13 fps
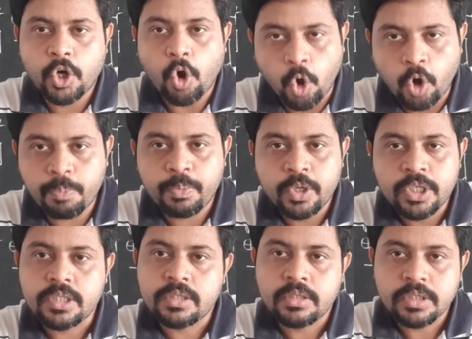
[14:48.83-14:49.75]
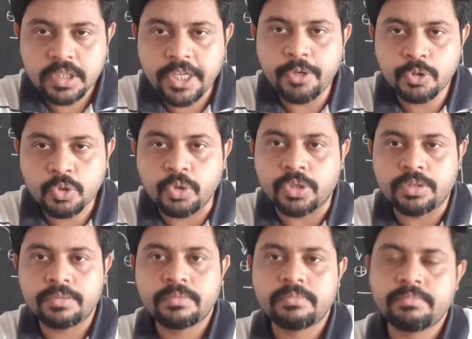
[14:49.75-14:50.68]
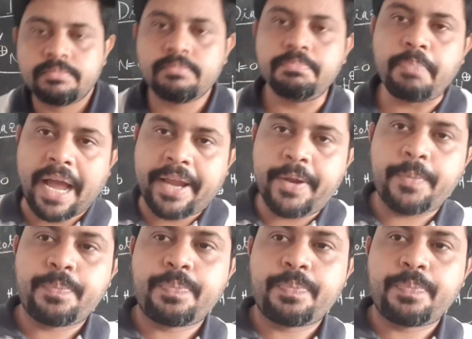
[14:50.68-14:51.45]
Hope see you soon. Bye.